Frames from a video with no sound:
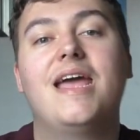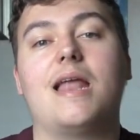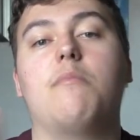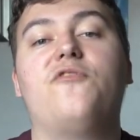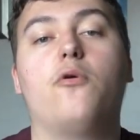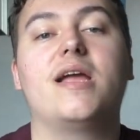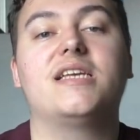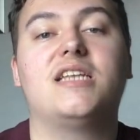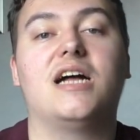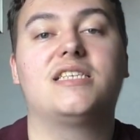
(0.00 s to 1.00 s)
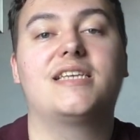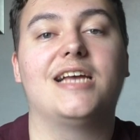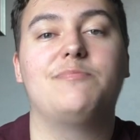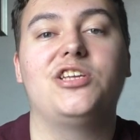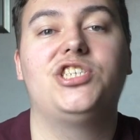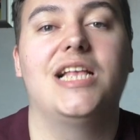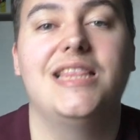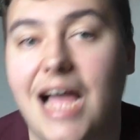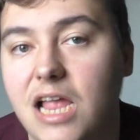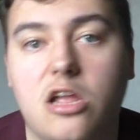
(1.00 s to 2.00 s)
Now before we get started guys, make sure you
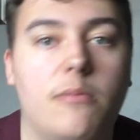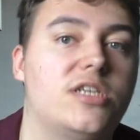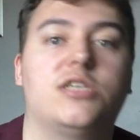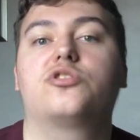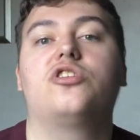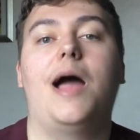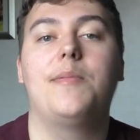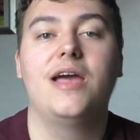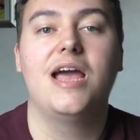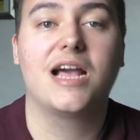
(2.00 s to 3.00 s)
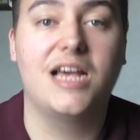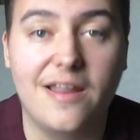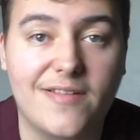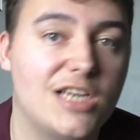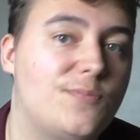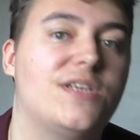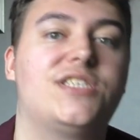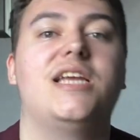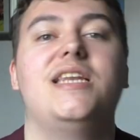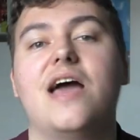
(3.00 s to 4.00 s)
like, comment, subscribe, click the notification bell
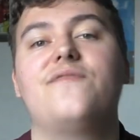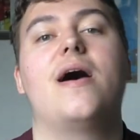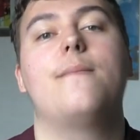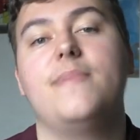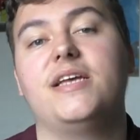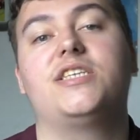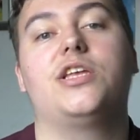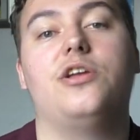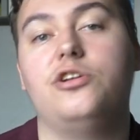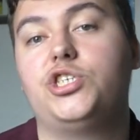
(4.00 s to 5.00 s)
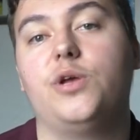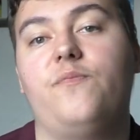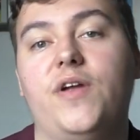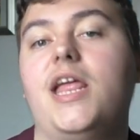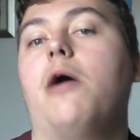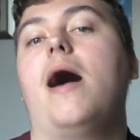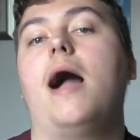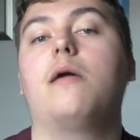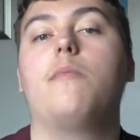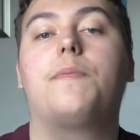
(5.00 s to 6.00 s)
so you never miss a YouTube video.
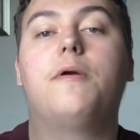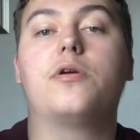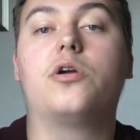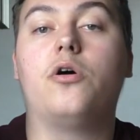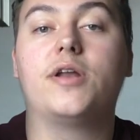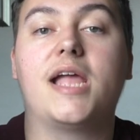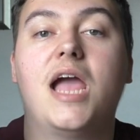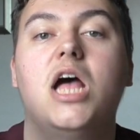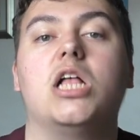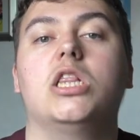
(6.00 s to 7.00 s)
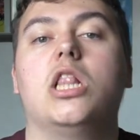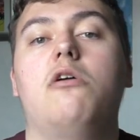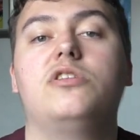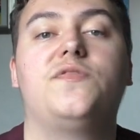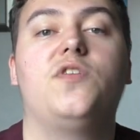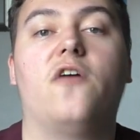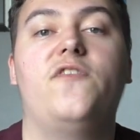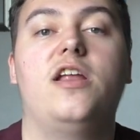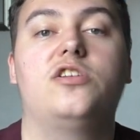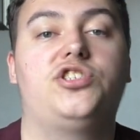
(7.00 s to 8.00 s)
I'm going to be pre-recording loads of your
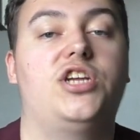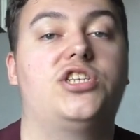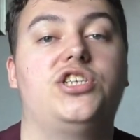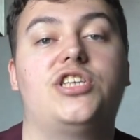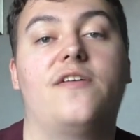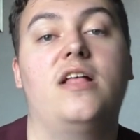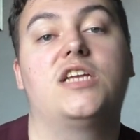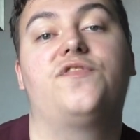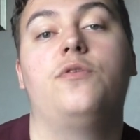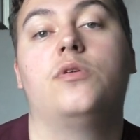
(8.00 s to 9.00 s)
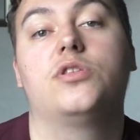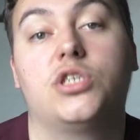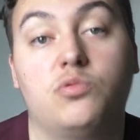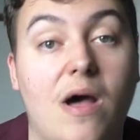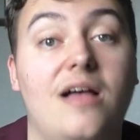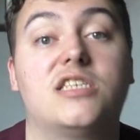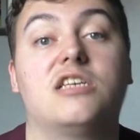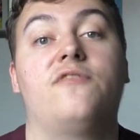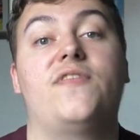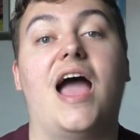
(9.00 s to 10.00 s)
video suggestions over the last few months as well,
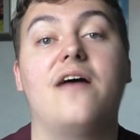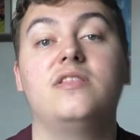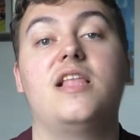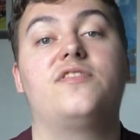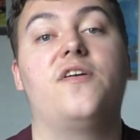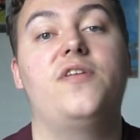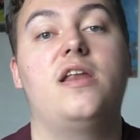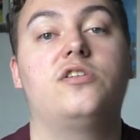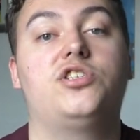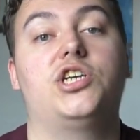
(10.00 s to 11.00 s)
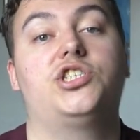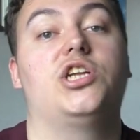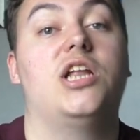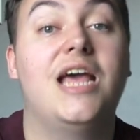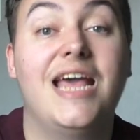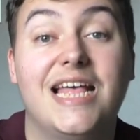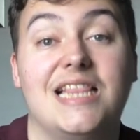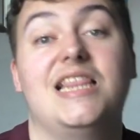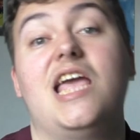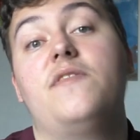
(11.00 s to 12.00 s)
so if you haven't left a video suggestion,
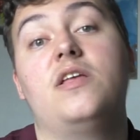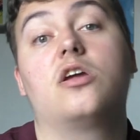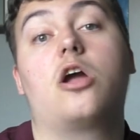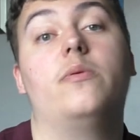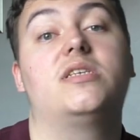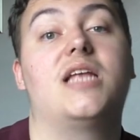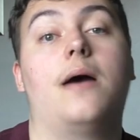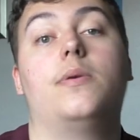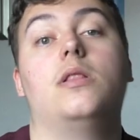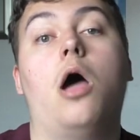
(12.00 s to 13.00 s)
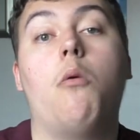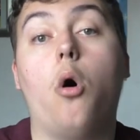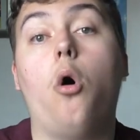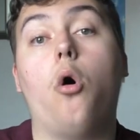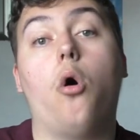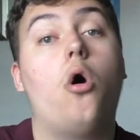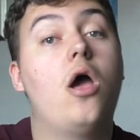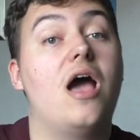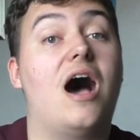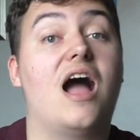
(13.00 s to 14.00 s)
leave it in the comments down below, or
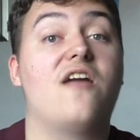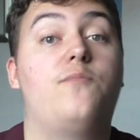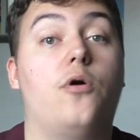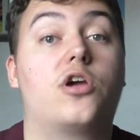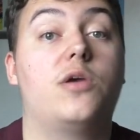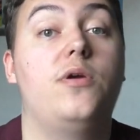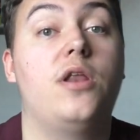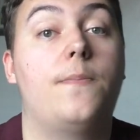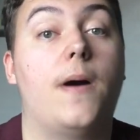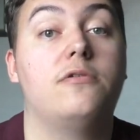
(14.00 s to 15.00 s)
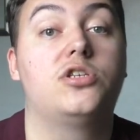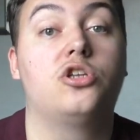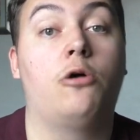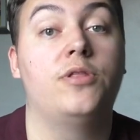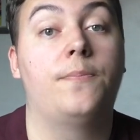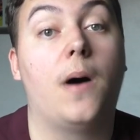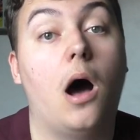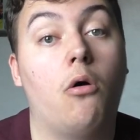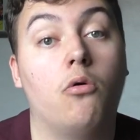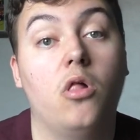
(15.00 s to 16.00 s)
I have put a community post up with a
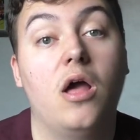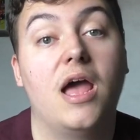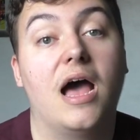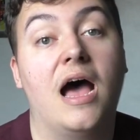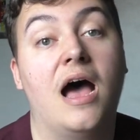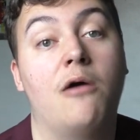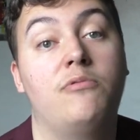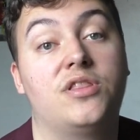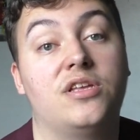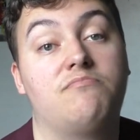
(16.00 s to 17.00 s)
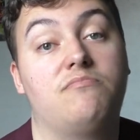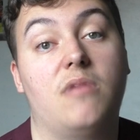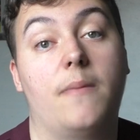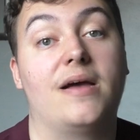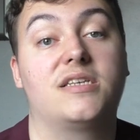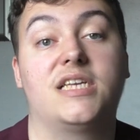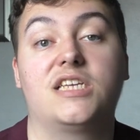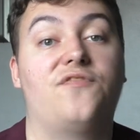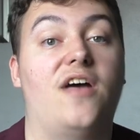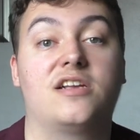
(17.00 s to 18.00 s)
poll uh, with the about
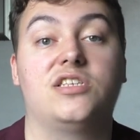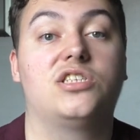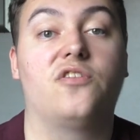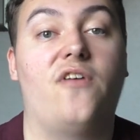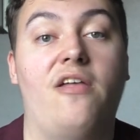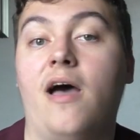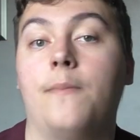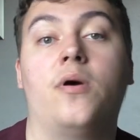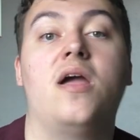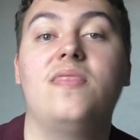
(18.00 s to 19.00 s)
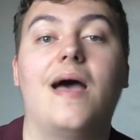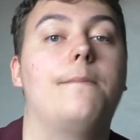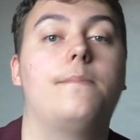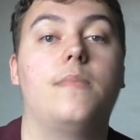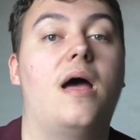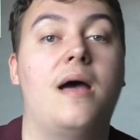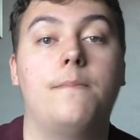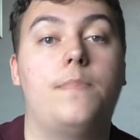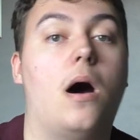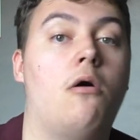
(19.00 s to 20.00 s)
Six Flags and stuff like that, but in that uh,
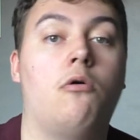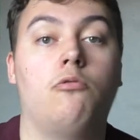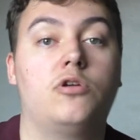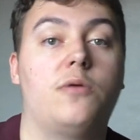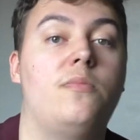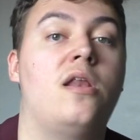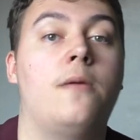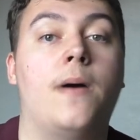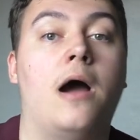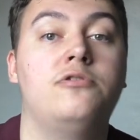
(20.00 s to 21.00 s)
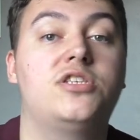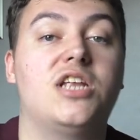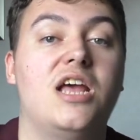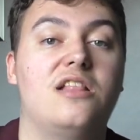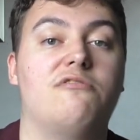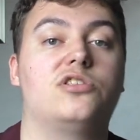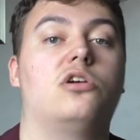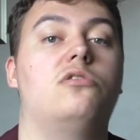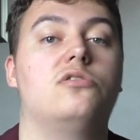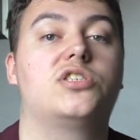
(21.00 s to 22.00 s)
poll community post, there is
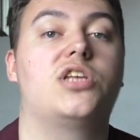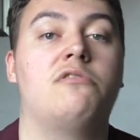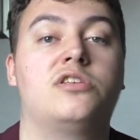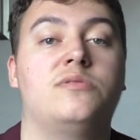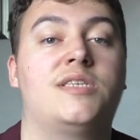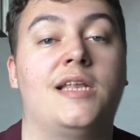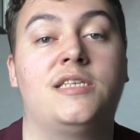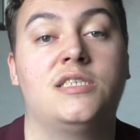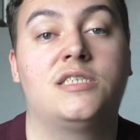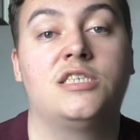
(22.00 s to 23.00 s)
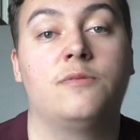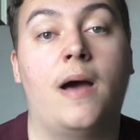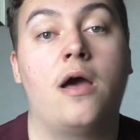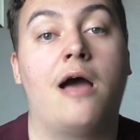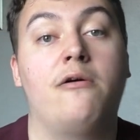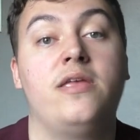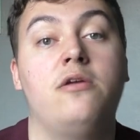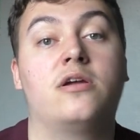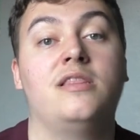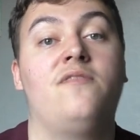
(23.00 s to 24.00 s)
also some sentences about how
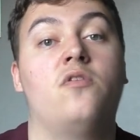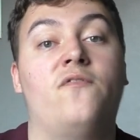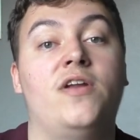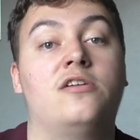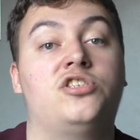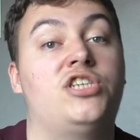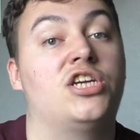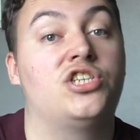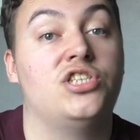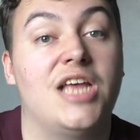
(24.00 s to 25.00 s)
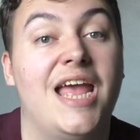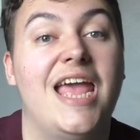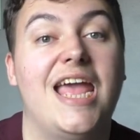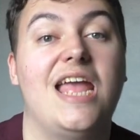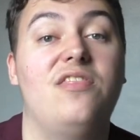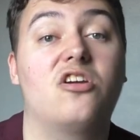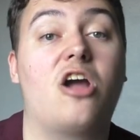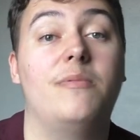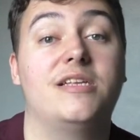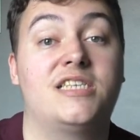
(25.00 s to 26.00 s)
you can leave your video suggestions in the
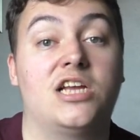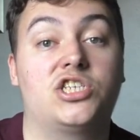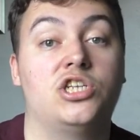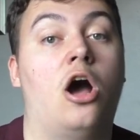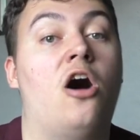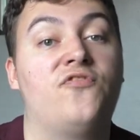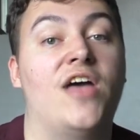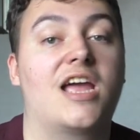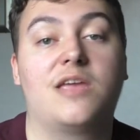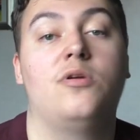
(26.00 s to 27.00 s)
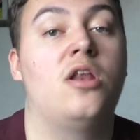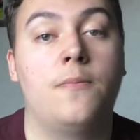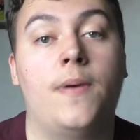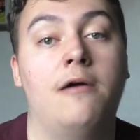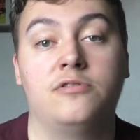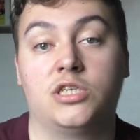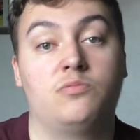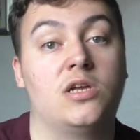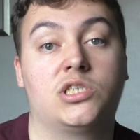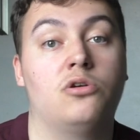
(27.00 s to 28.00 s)
comment section of that community post, as
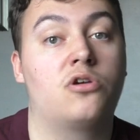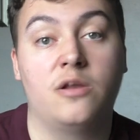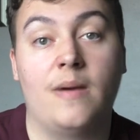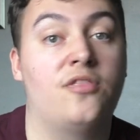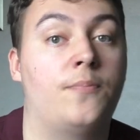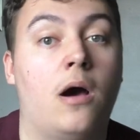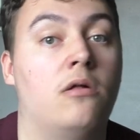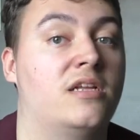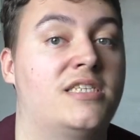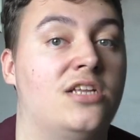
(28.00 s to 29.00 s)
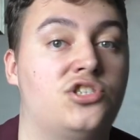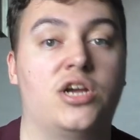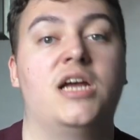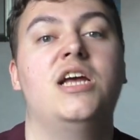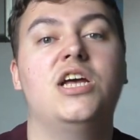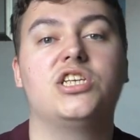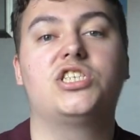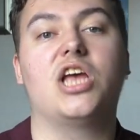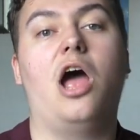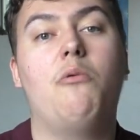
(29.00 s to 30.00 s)
well as talking about the poll, etc.
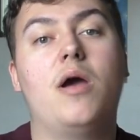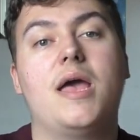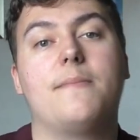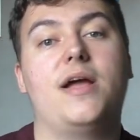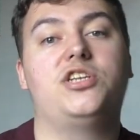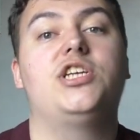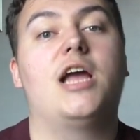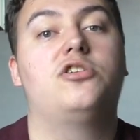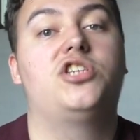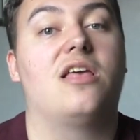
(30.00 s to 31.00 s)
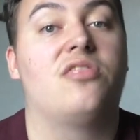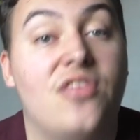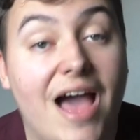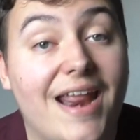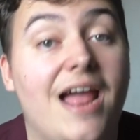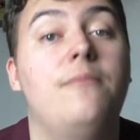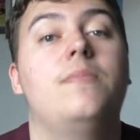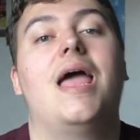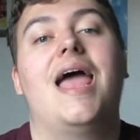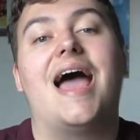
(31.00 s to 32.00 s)
So, make sure you go check that
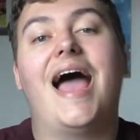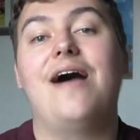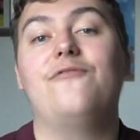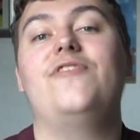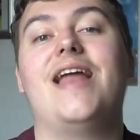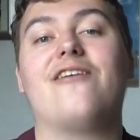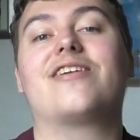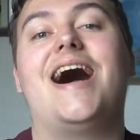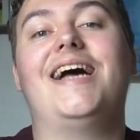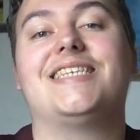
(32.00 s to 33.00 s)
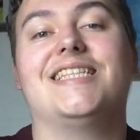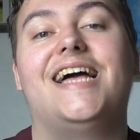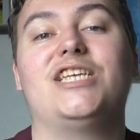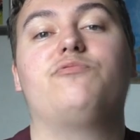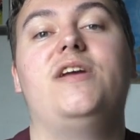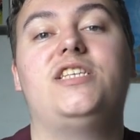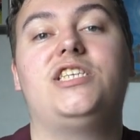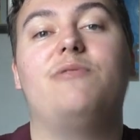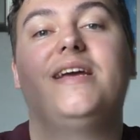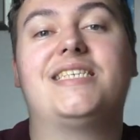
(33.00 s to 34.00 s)
out. And for now, guys, let's read
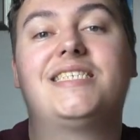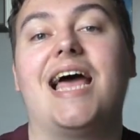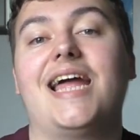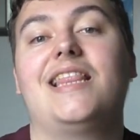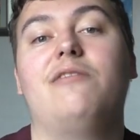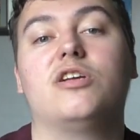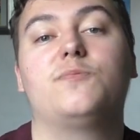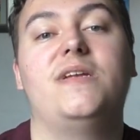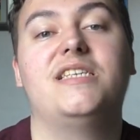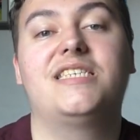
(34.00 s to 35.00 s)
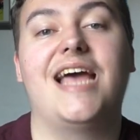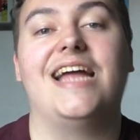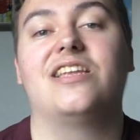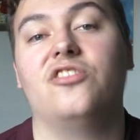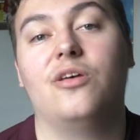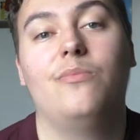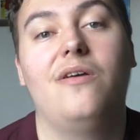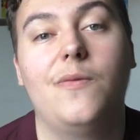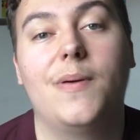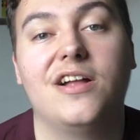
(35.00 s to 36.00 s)
to you exactly what's been said on the
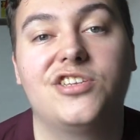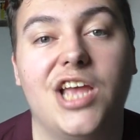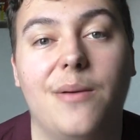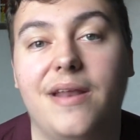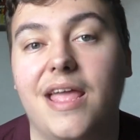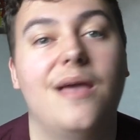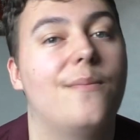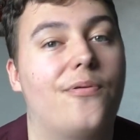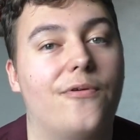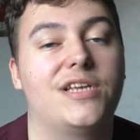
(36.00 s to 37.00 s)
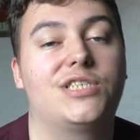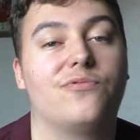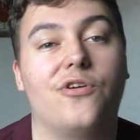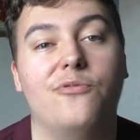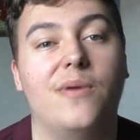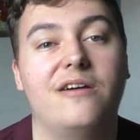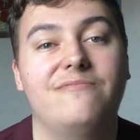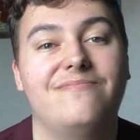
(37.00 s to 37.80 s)
Movie Park Germany press room.